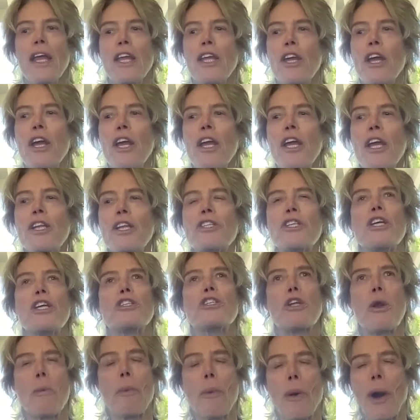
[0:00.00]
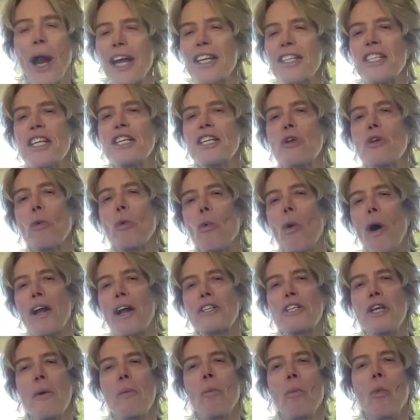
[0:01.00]
It's surprising to
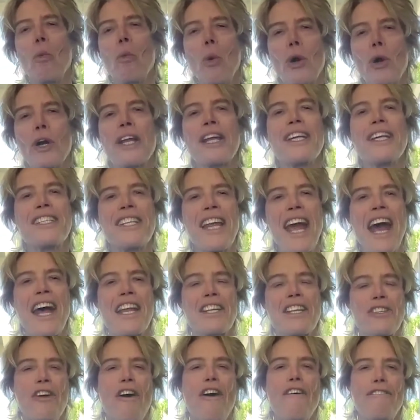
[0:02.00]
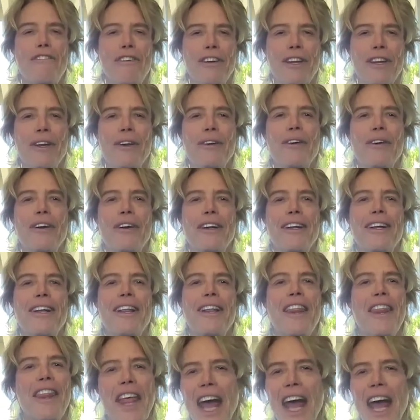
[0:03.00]
watch him work his ass off for you.
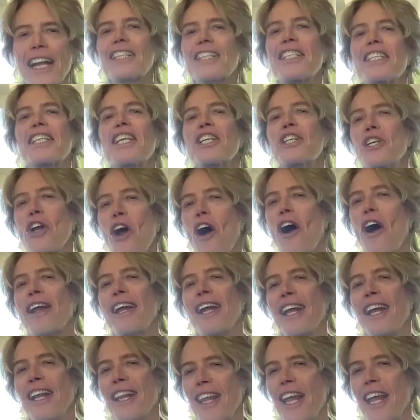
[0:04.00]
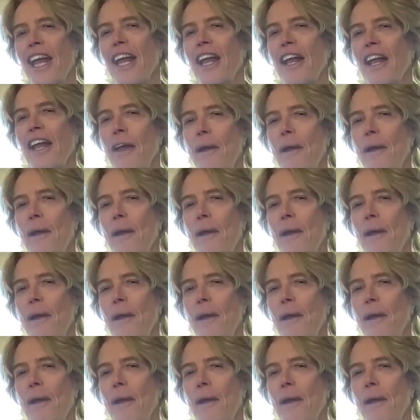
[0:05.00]
That's the shocking thing.